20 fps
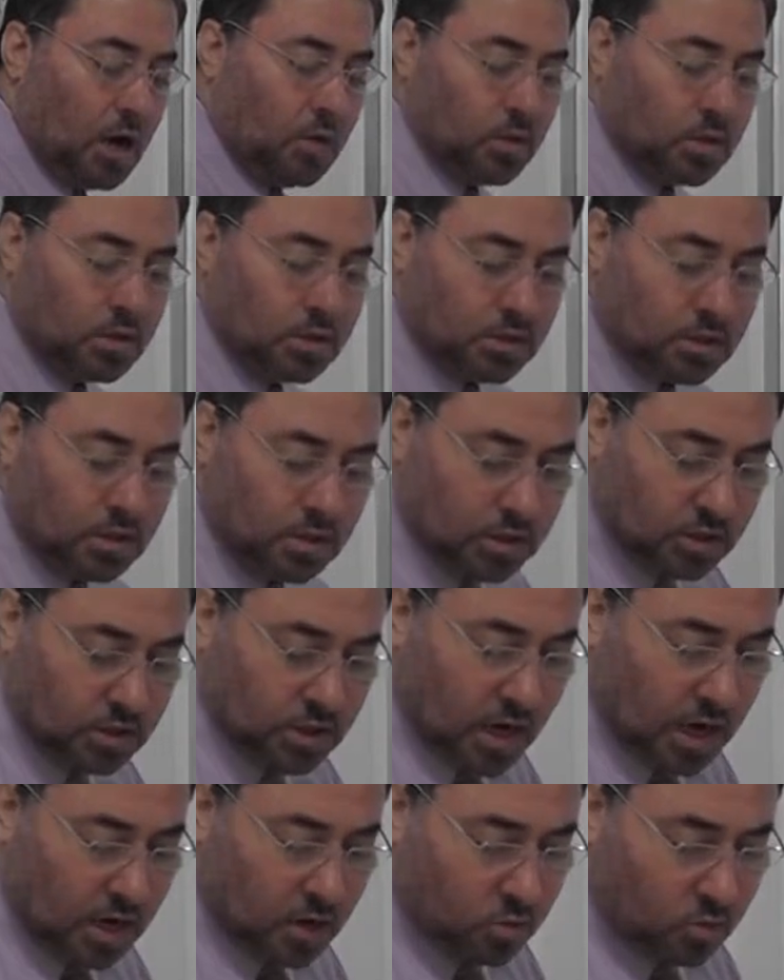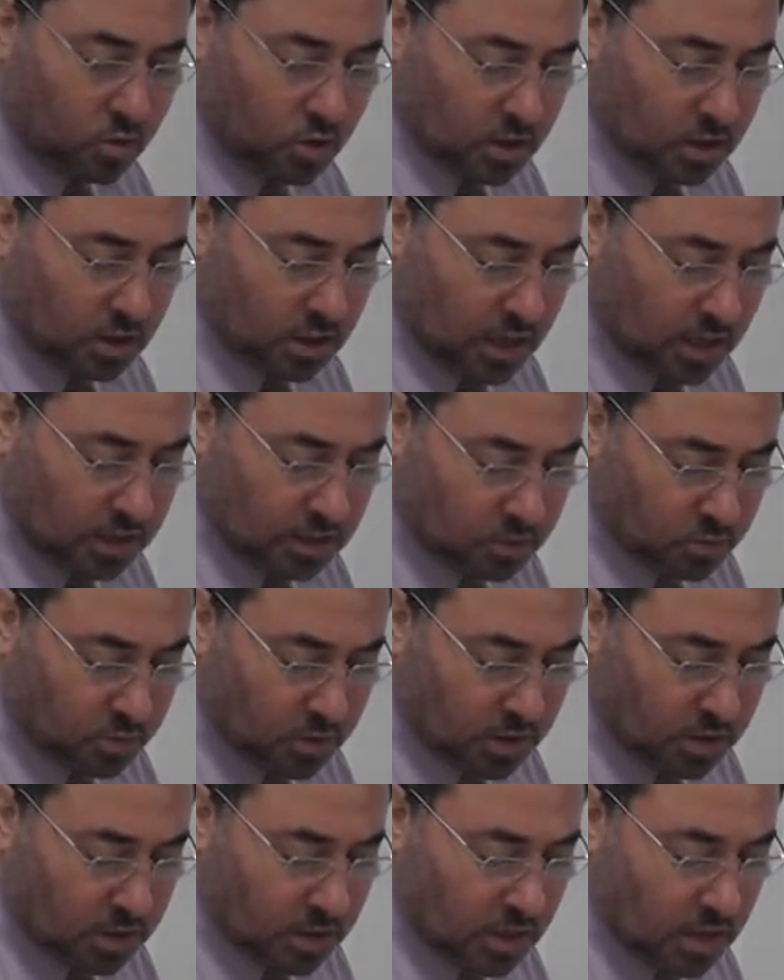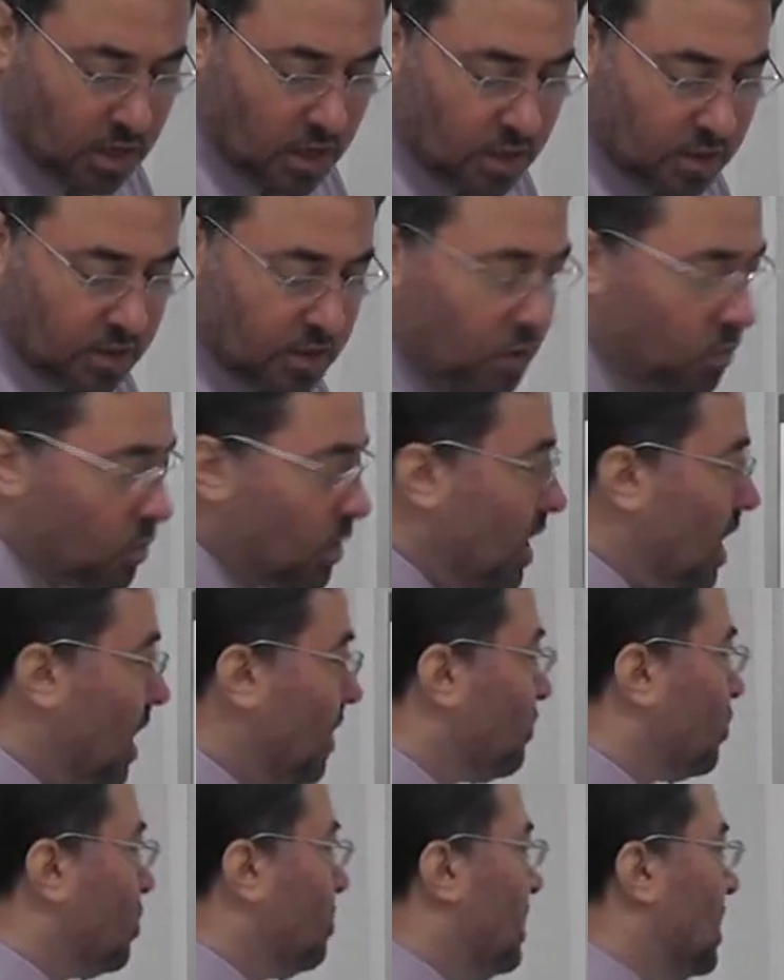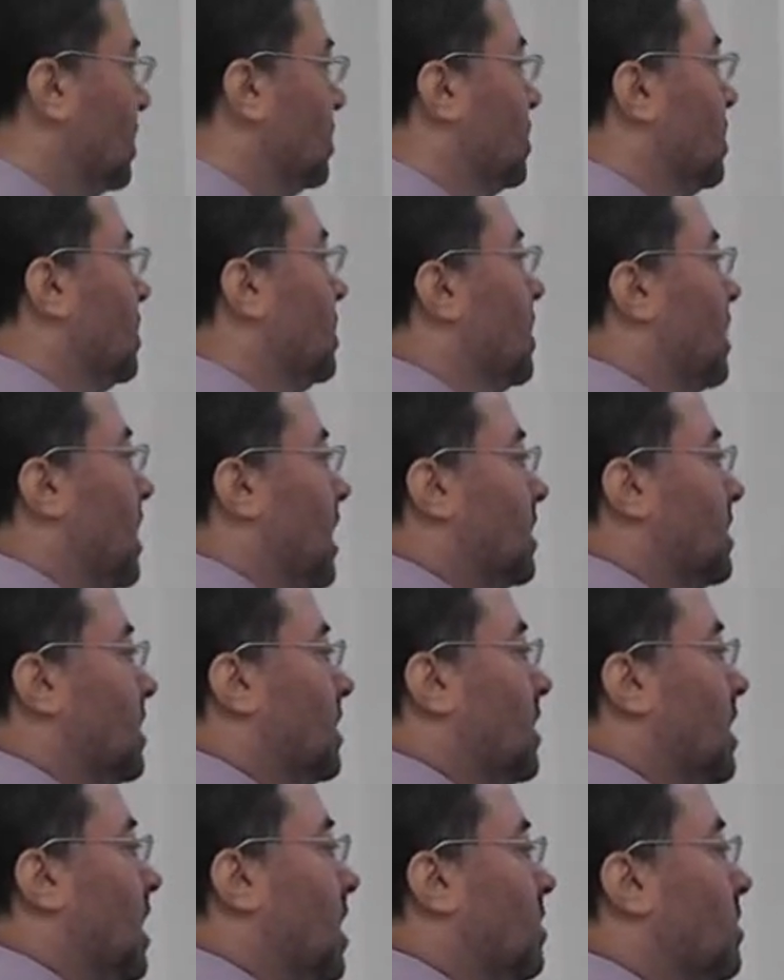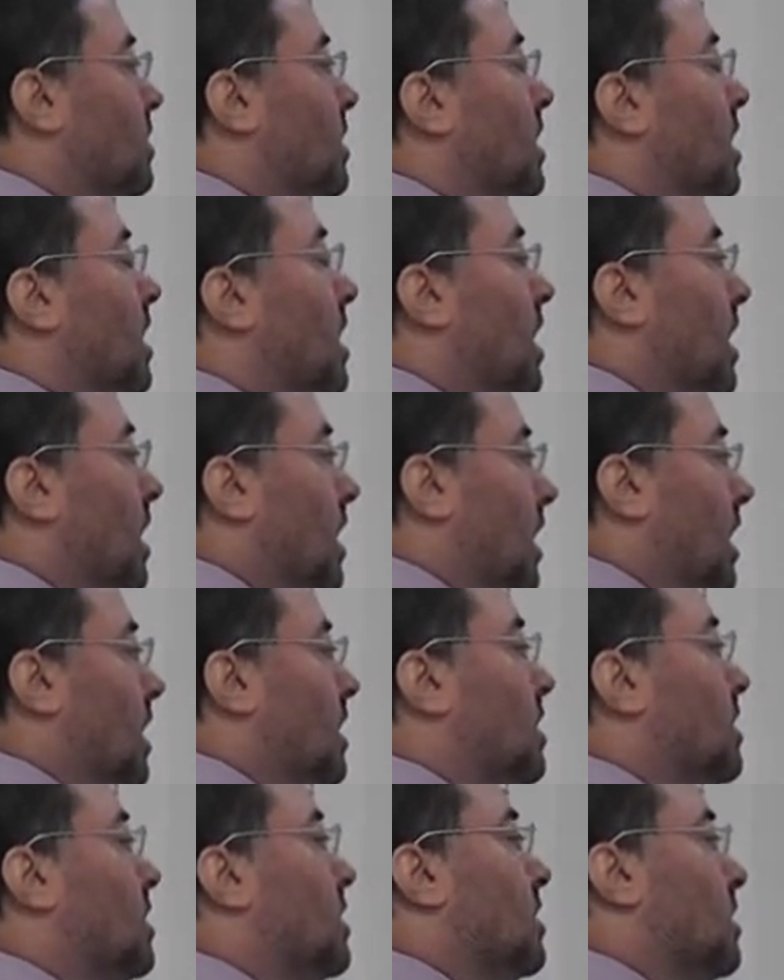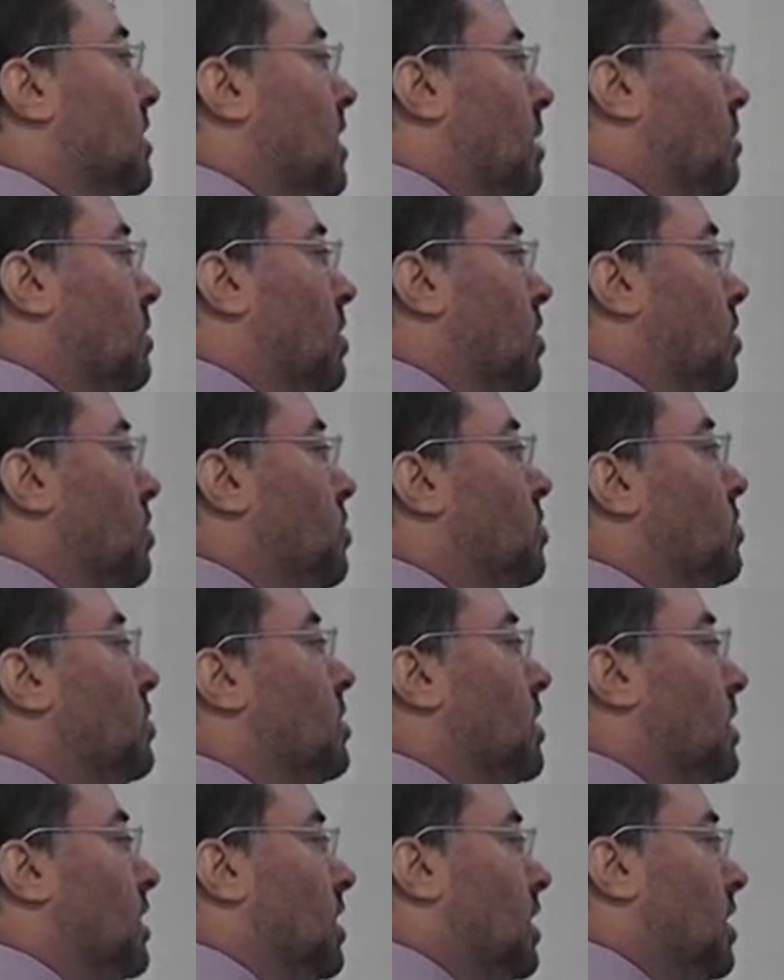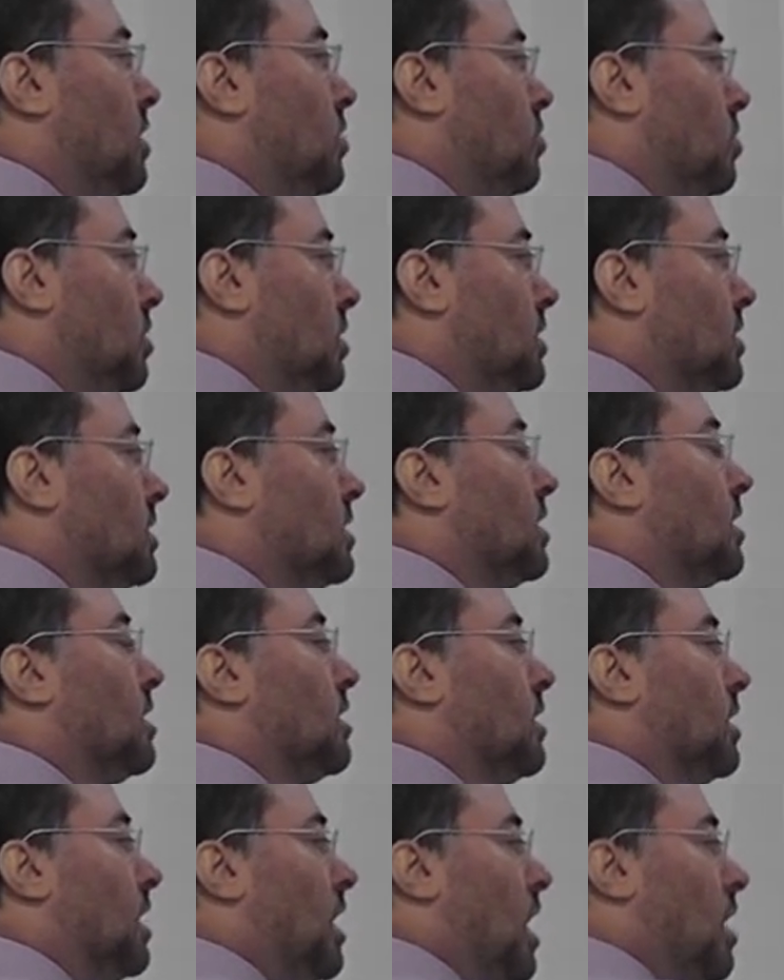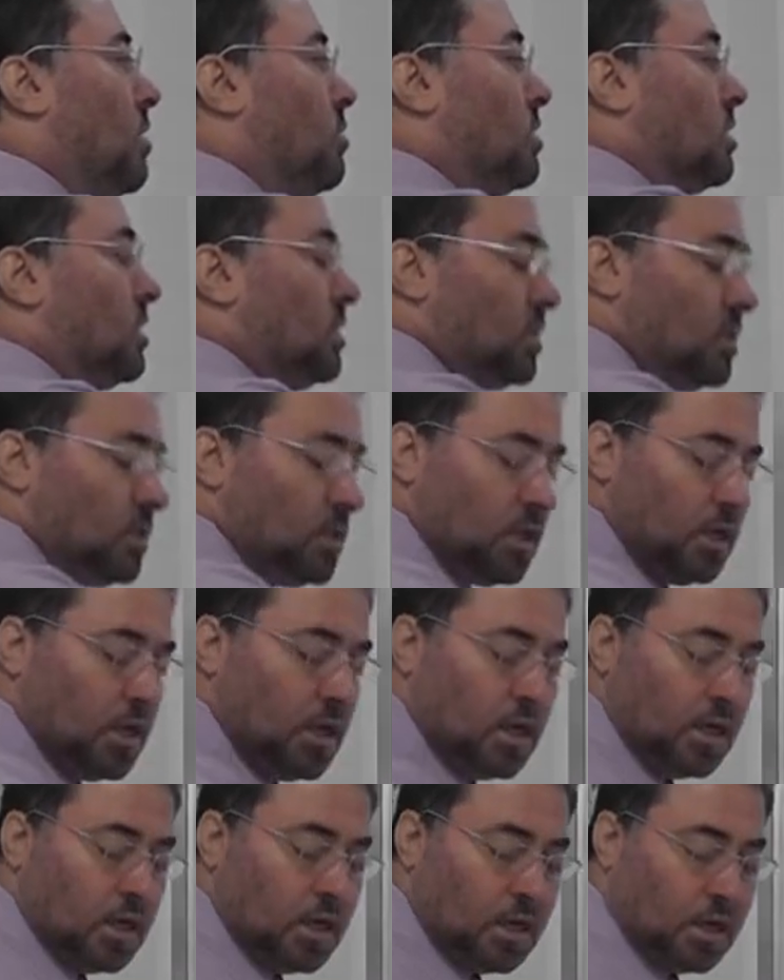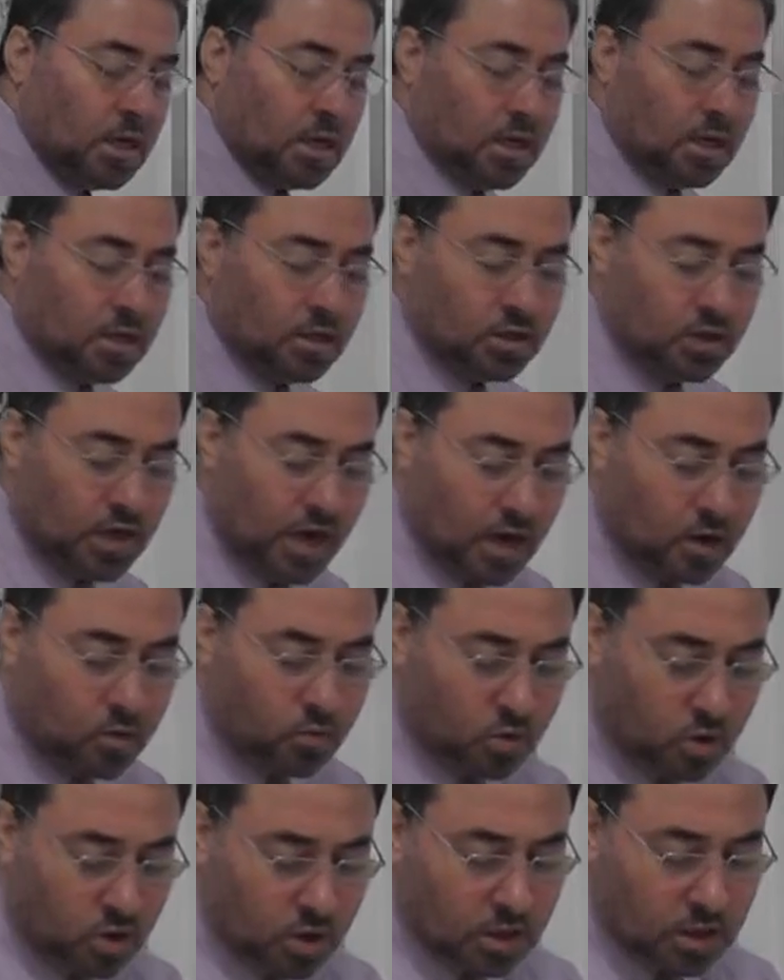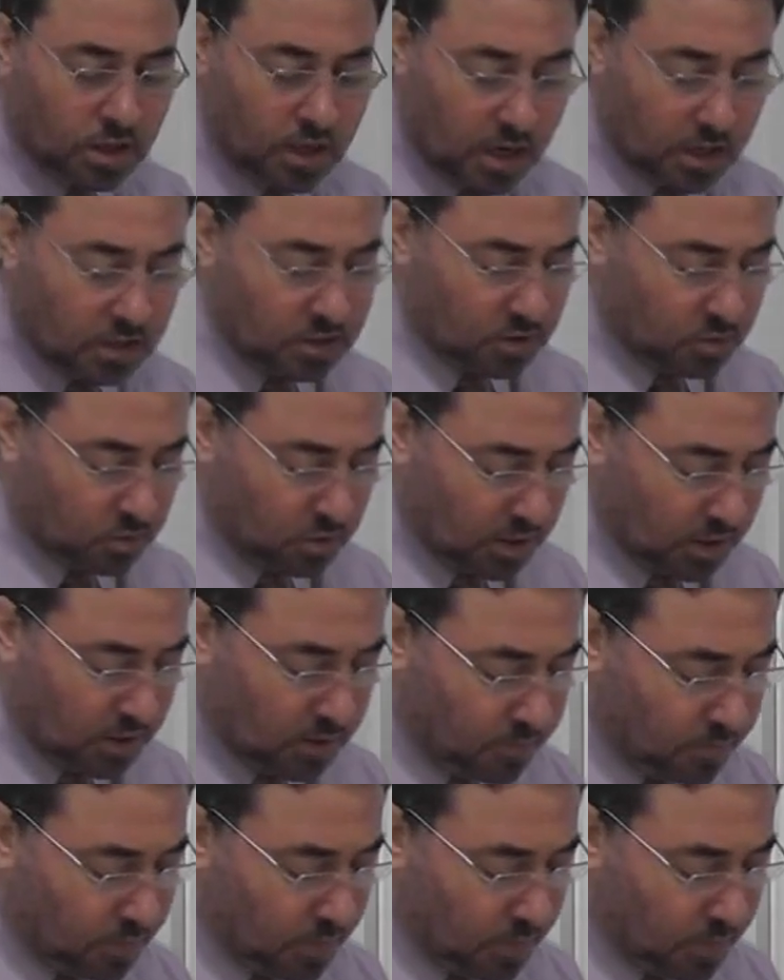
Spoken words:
hours Jack worked last week, then we have to write it down, let W equals the hours Jack worked last week.